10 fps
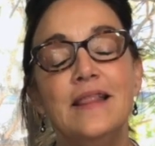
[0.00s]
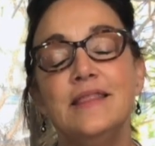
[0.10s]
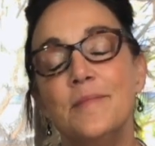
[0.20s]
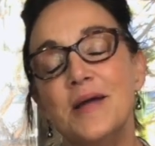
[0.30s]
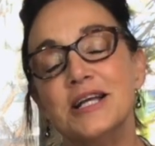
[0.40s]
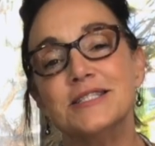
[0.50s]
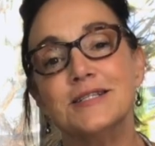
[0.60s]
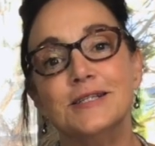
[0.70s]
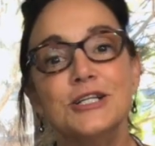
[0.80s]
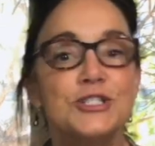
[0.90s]
that makes
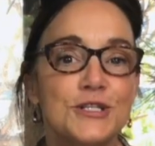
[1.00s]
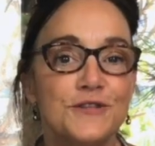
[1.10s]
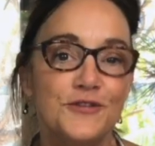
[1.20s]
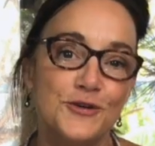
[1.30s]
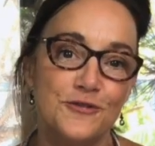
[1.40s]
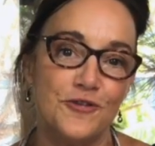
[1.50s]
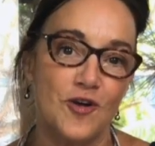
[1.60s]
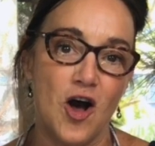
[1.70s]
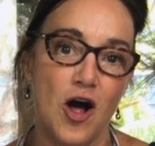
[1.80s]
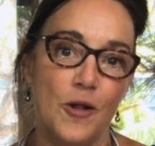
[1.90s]
delicious food for
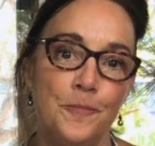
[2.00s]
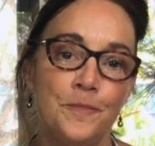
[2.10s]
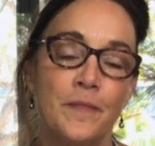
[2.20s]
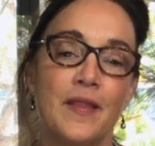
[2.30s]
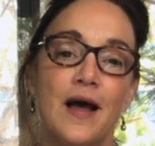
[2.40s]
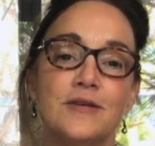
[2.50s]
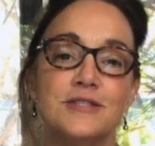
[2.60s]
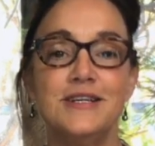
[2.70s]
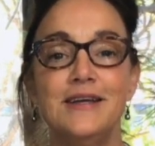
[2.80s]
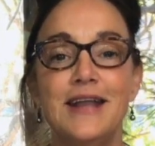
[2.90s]
all. I'll
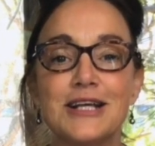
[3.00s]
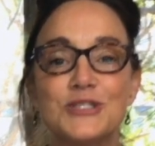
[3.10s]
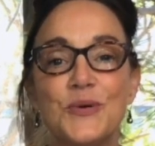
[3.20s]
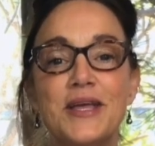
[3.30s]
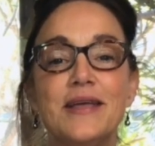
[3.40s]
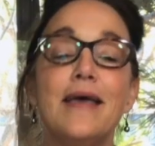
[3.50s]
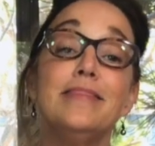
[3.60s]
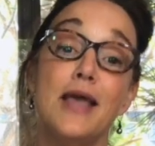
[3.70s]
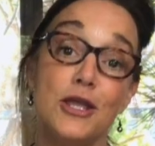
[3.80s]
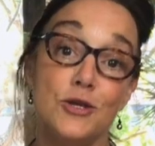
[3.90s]
see you next week, and
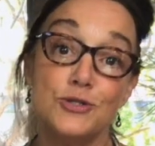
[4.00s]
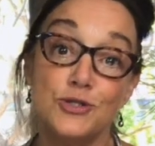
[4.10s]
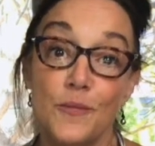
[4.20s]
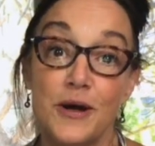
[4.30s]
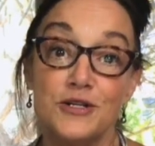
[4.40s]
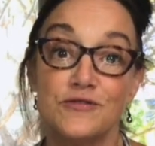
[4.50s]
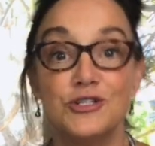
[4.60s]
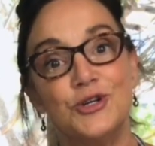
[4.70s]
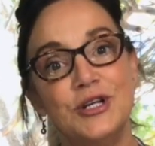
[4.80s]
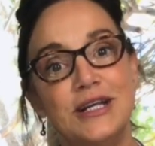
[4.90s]
thank you so much for
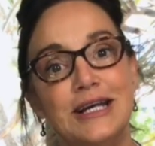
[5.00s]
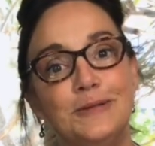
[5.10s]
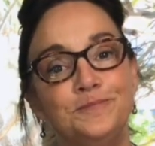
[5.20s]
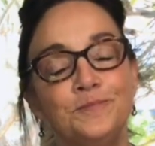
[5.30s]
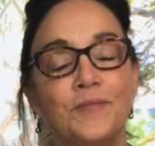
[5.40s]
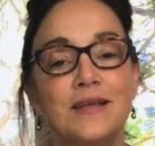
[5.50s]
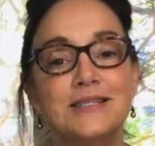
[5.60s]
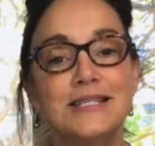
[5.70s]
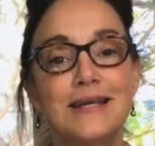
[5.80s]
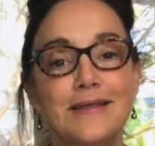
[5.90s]
tuning in.
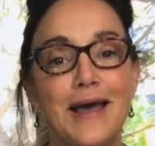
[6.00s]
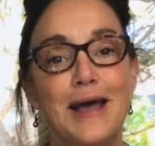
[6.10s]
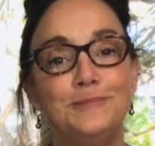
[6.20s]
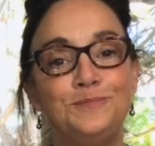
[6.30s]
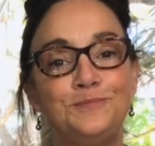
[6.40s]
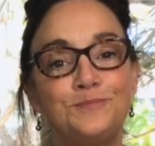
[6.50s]
See you then.